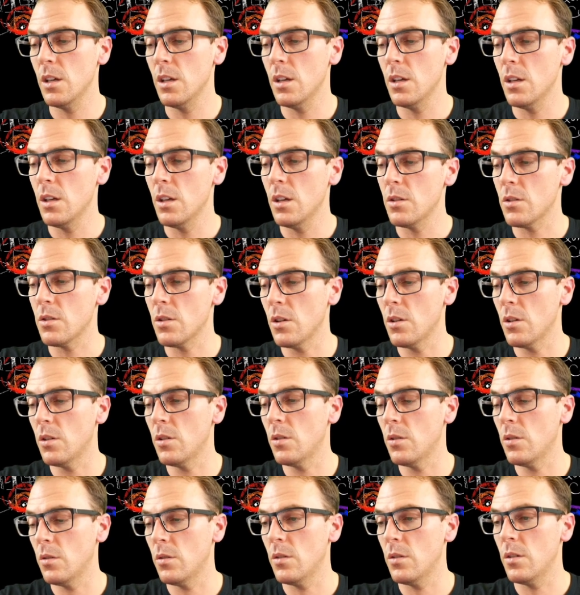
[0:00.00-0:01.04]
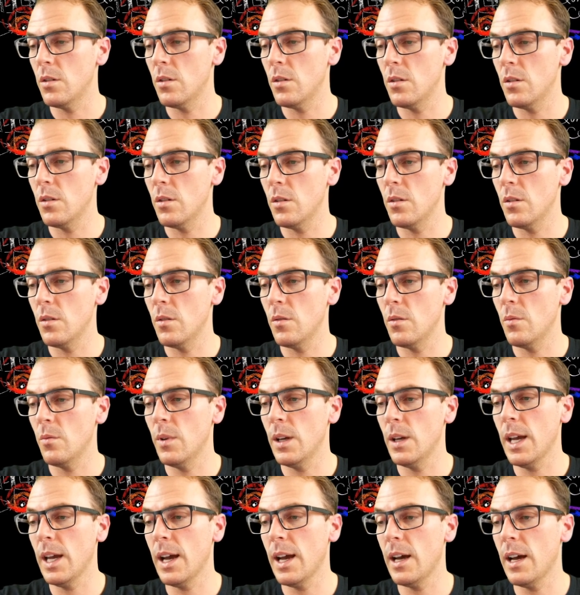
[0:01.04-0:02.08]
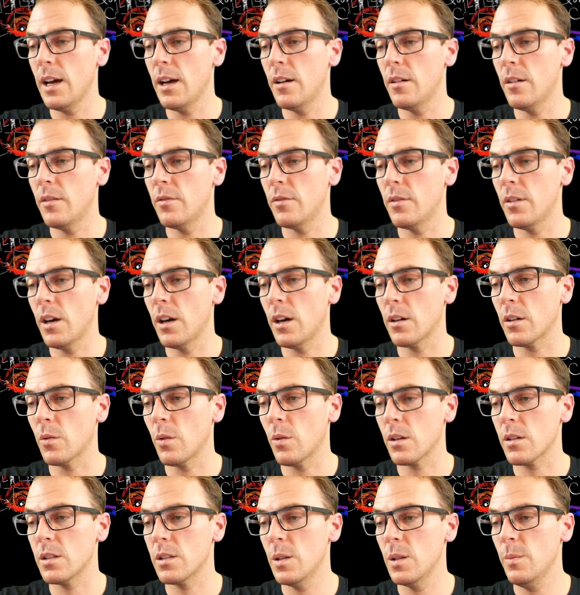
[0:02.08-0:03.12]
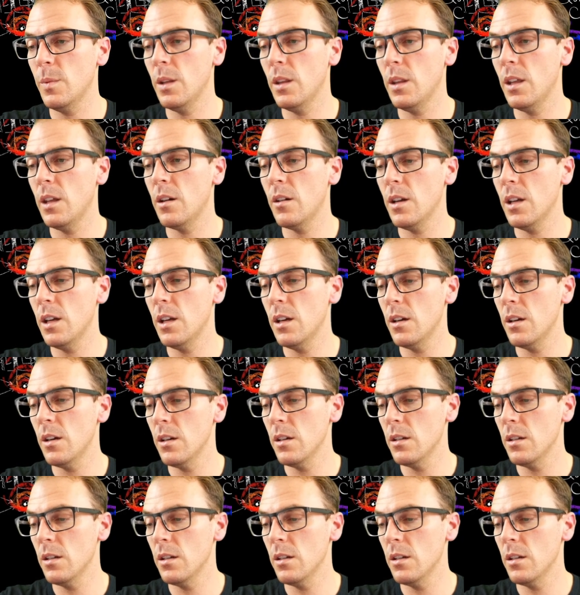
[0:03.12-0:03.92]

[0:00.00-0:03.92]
So we have our quirk simulator here,